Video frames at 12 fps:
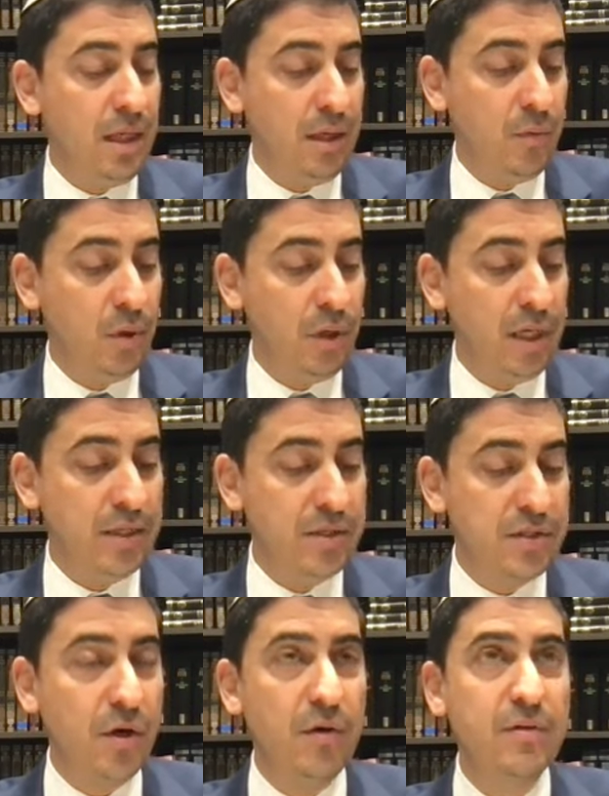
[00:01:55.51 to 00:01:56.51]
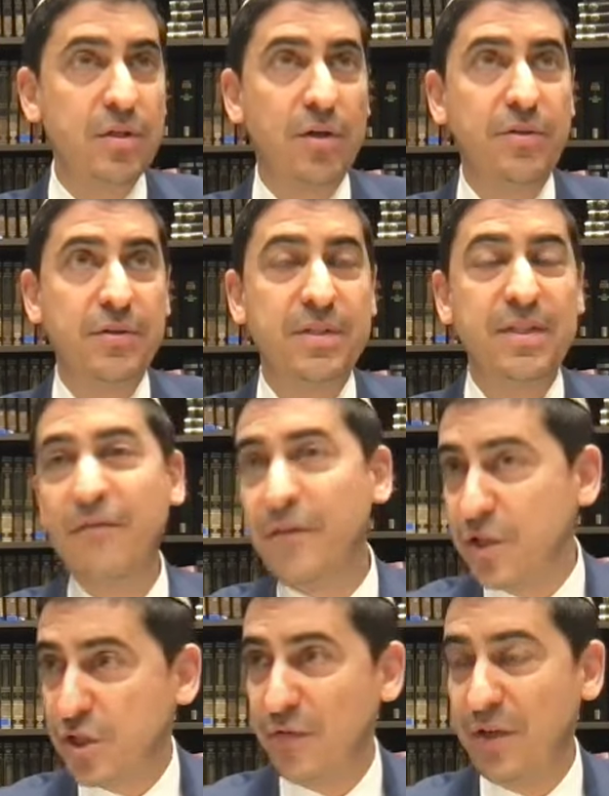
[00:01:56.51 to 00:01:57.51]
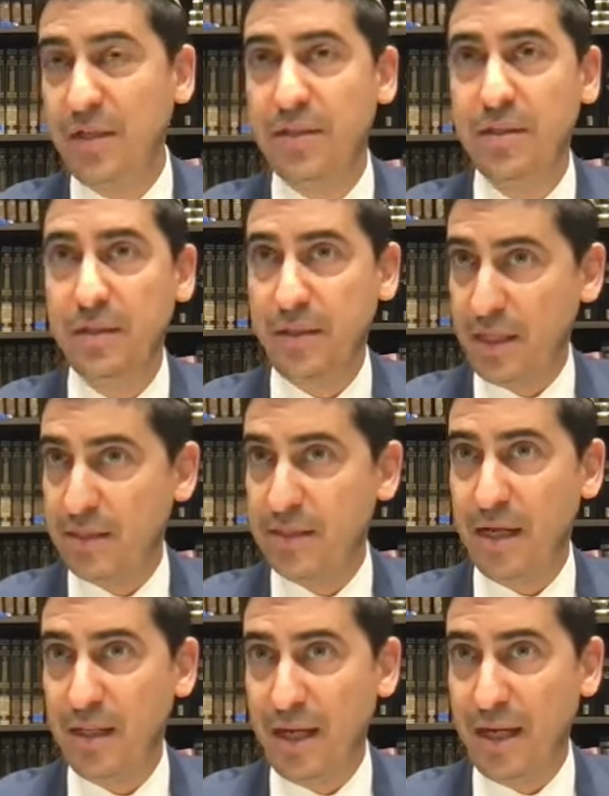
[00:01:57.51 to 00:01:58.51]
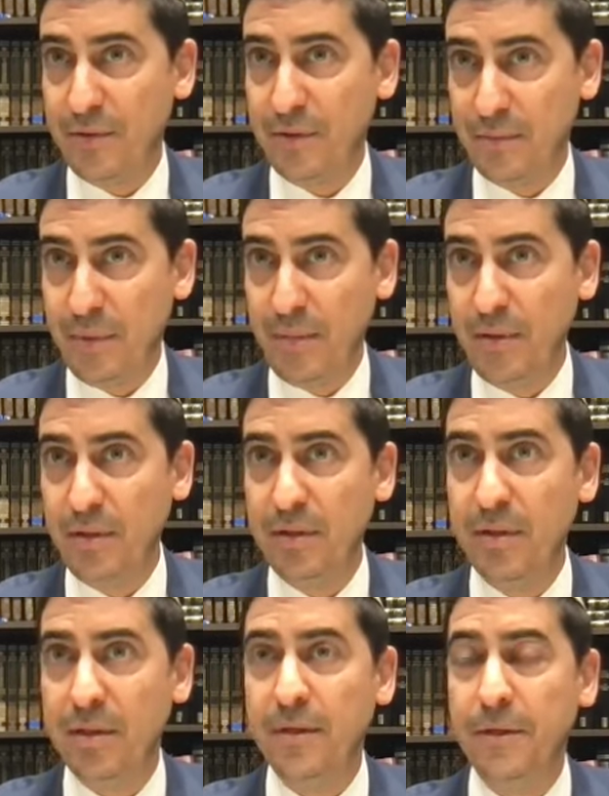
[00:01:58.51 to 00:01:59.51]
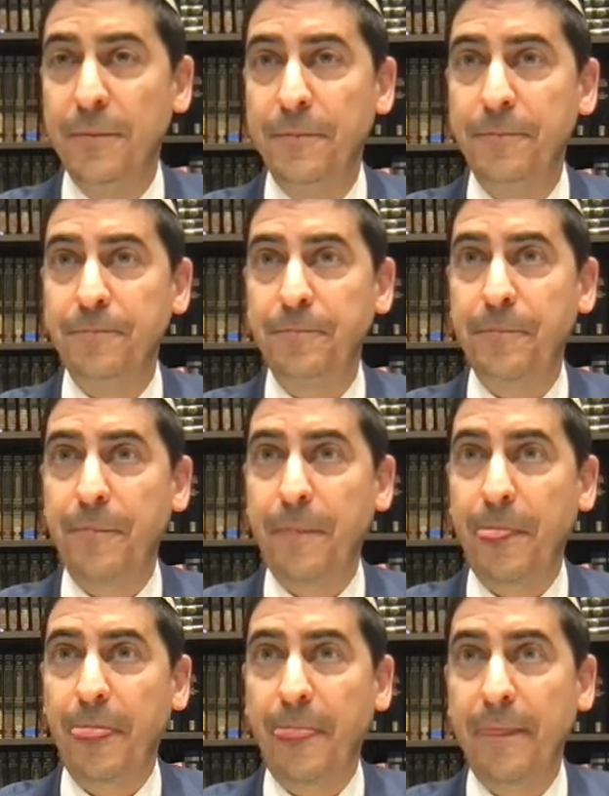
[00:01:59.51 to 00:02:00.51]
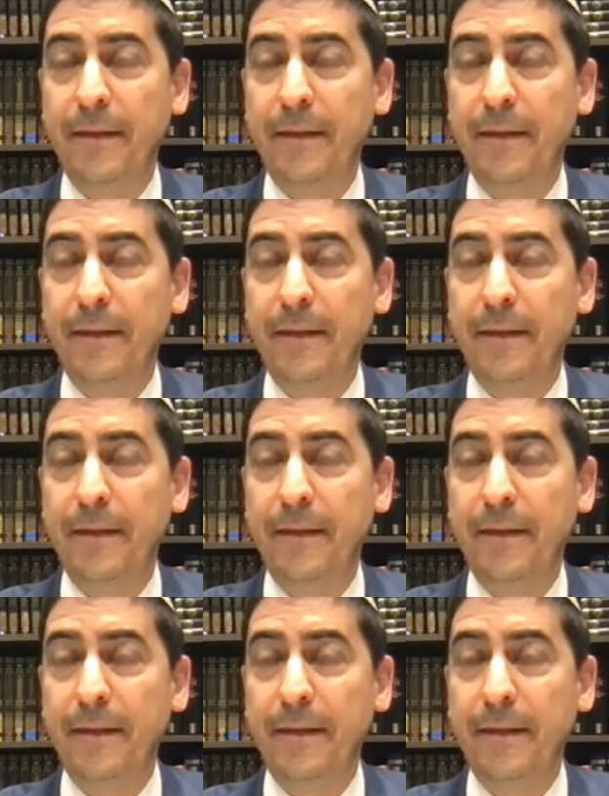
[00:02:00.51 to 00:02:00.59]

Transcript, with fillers: And we're in the zone, what's called Tosefet Shvit, that's not allowed. Remember? Who's going to grow that quickly?